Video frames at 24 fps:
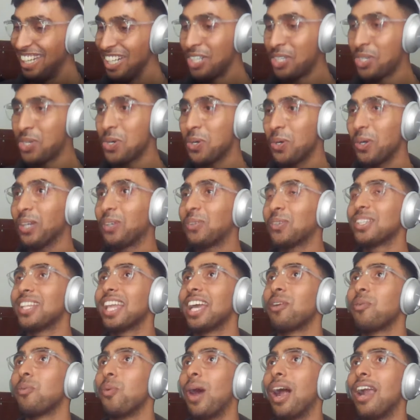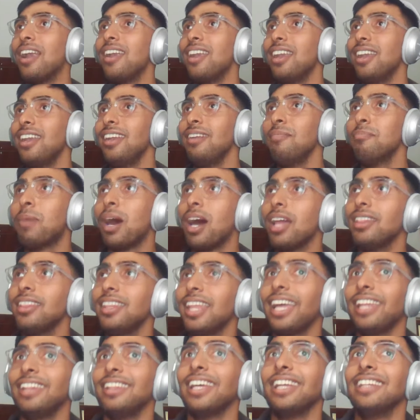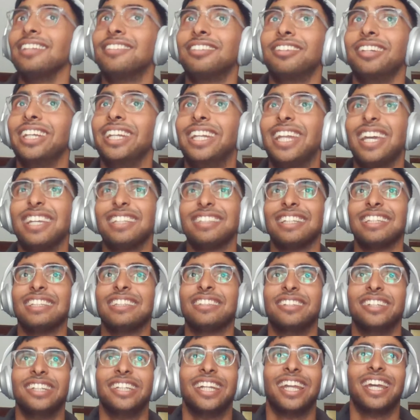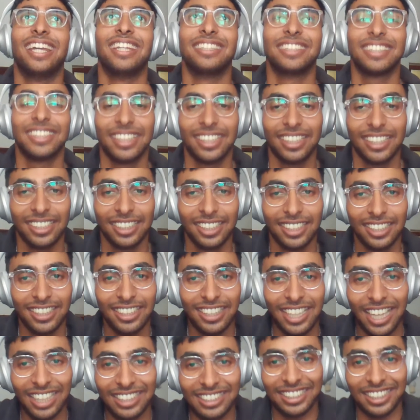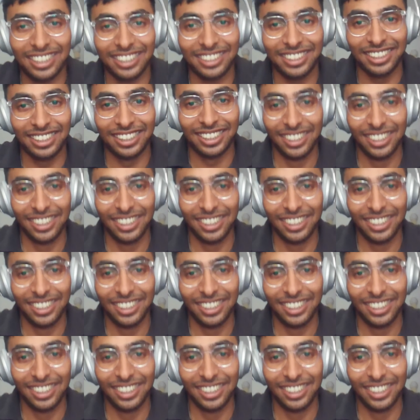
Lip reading: True, it was like 1 month and then 3 days and 3 days. That's it.